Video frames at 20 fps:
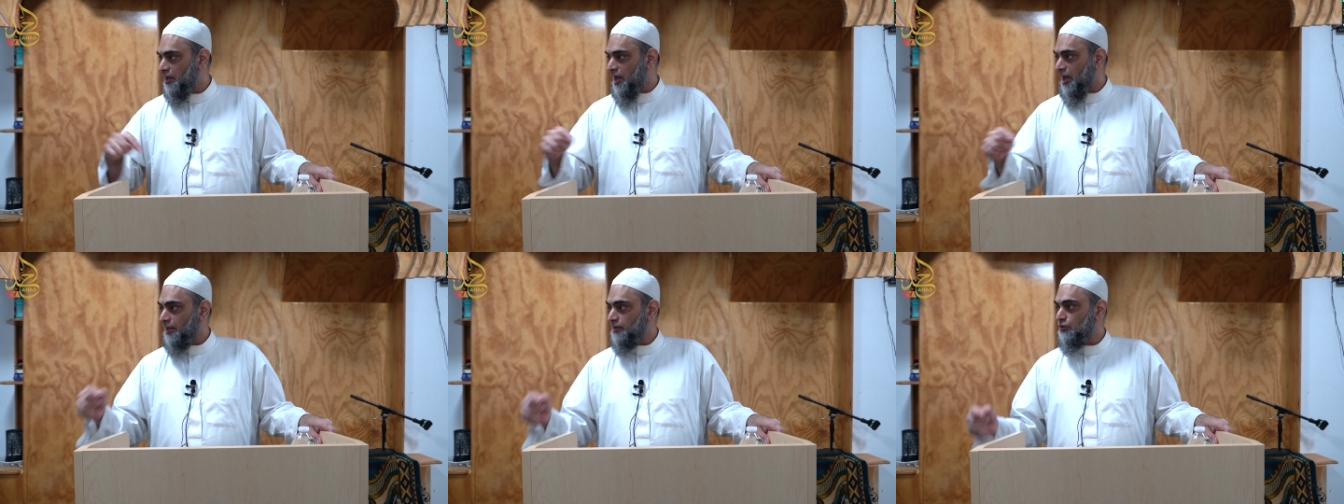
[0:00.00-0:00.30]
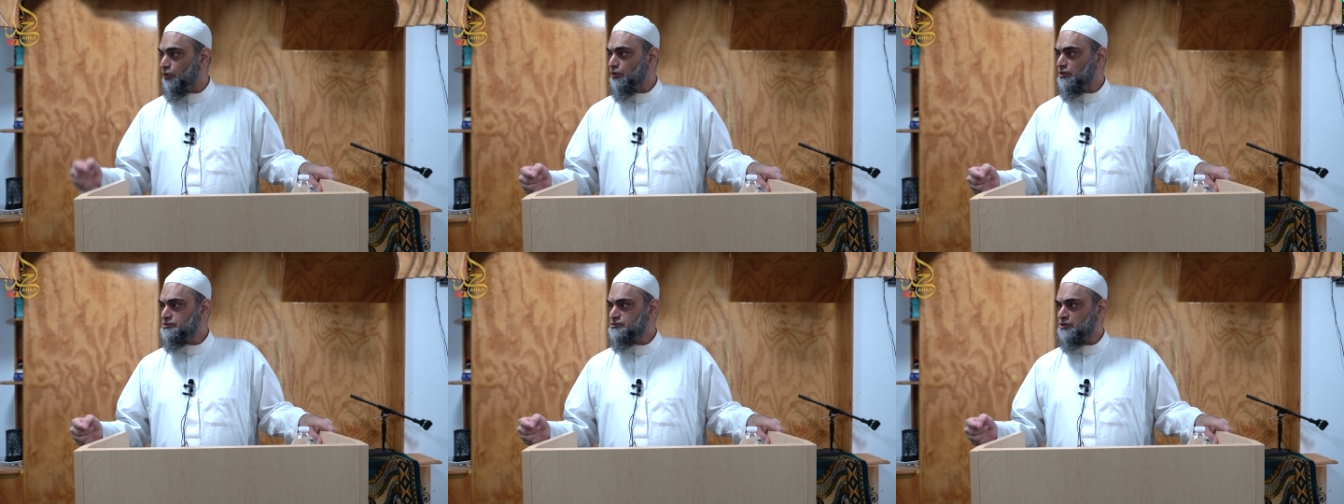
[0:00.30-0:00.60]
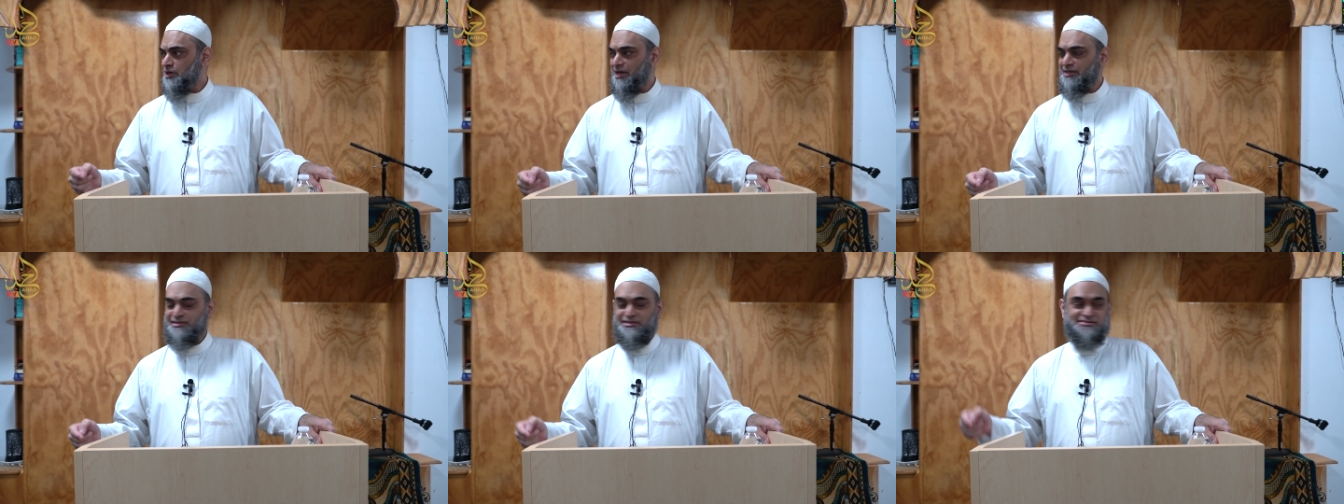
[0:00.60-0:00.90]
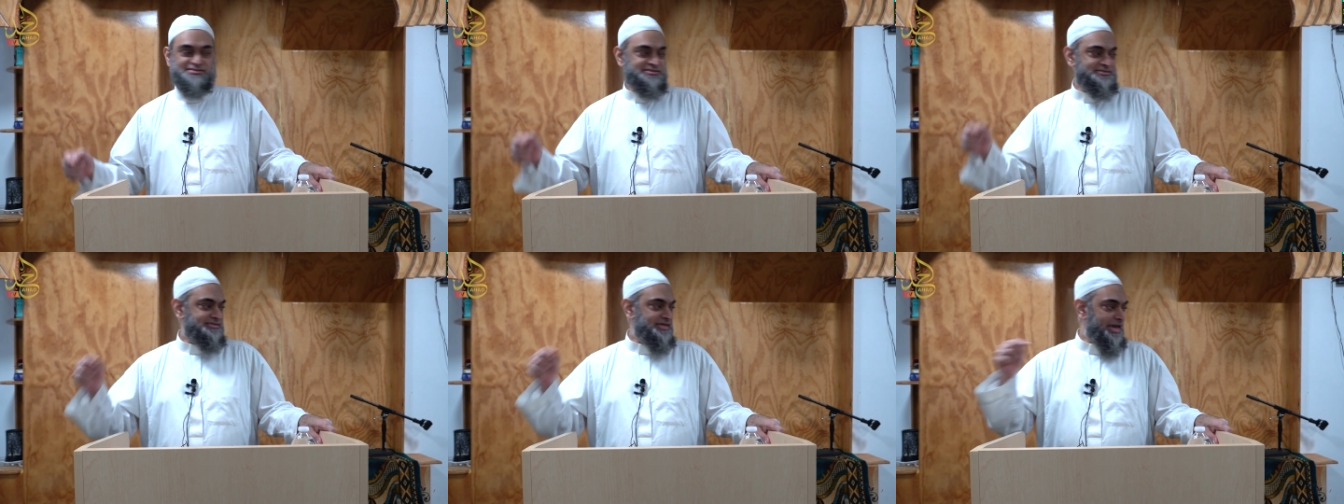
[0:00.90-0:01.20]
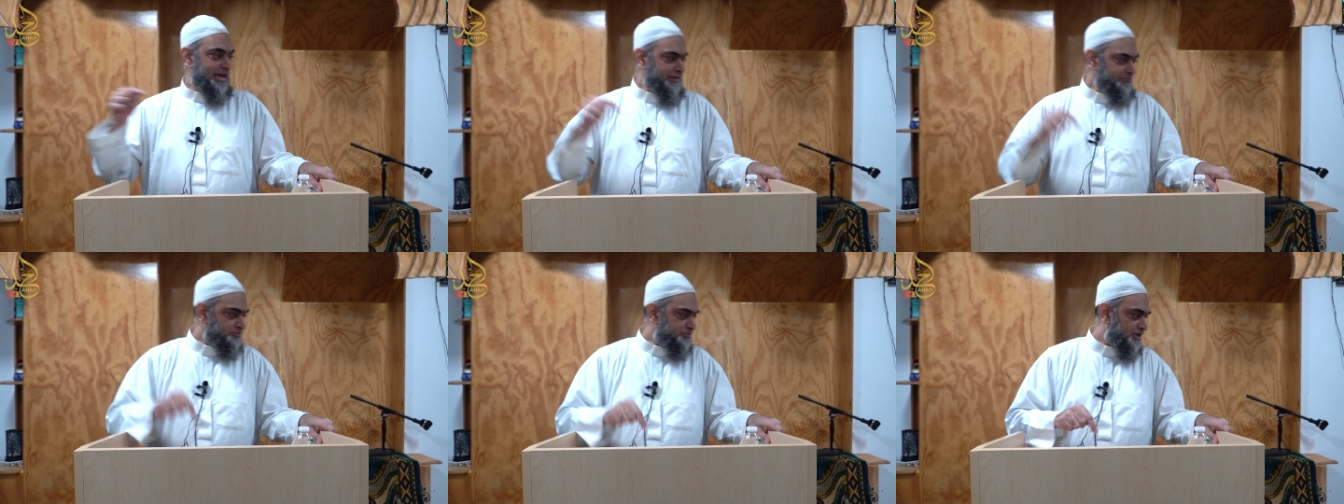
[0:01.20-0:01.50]
And also at the
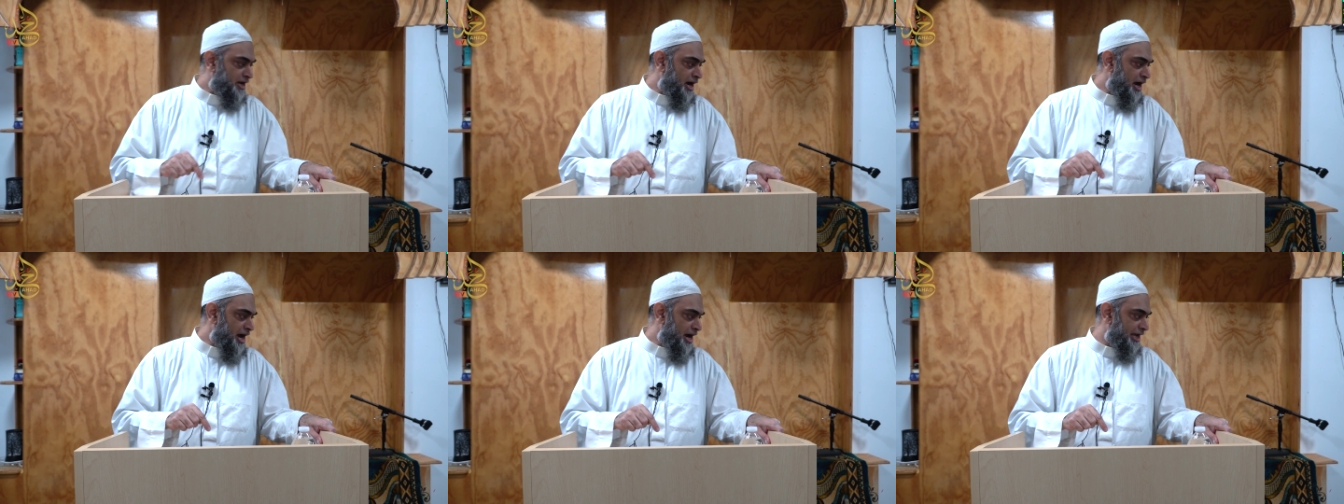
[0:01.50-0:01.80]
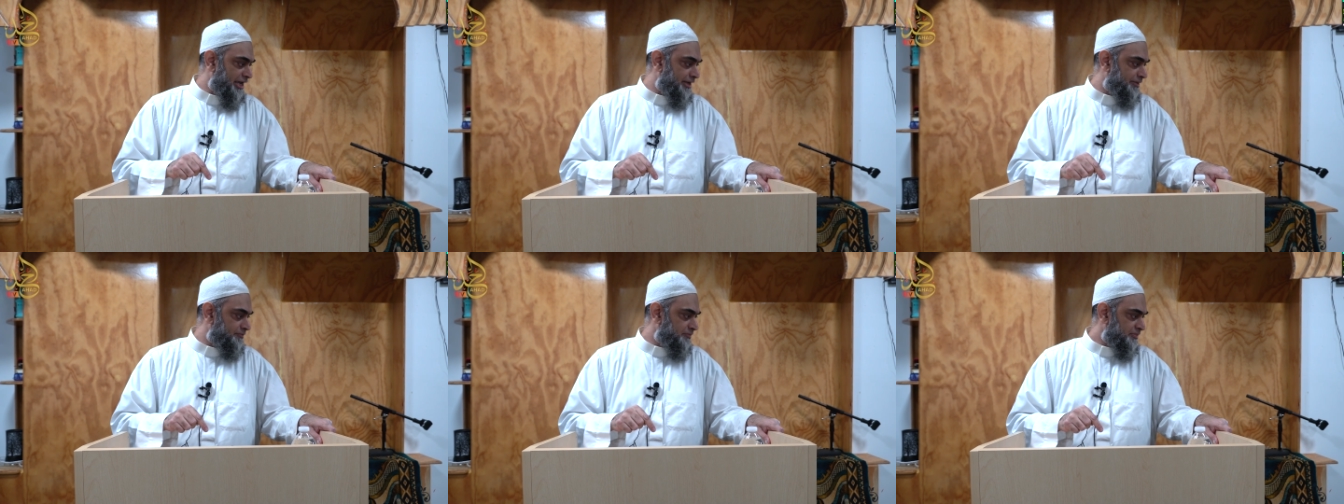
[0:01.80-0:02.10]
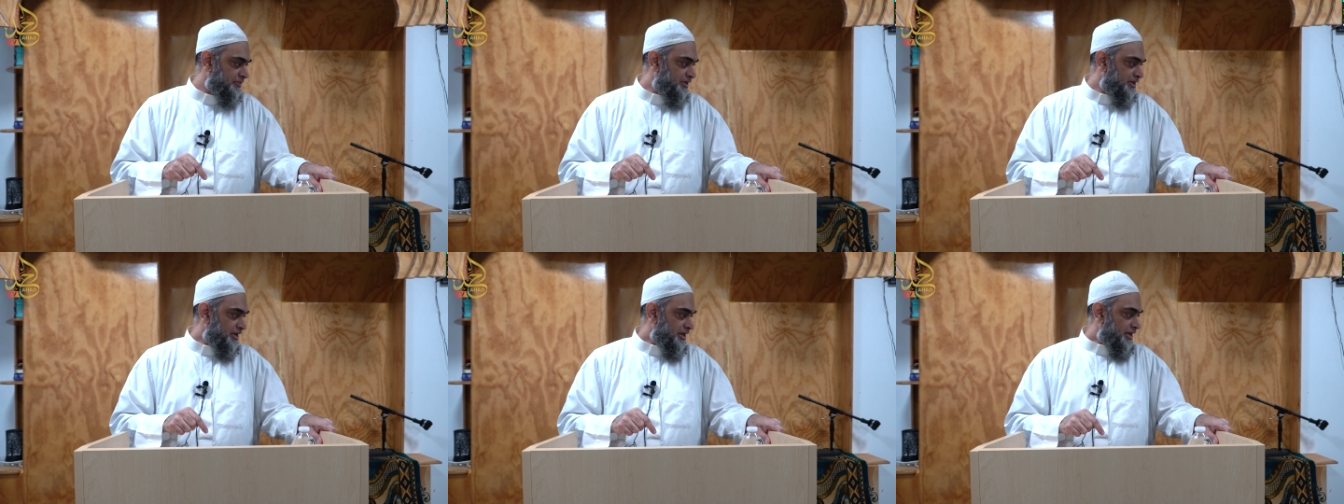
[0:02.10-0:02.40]
same time,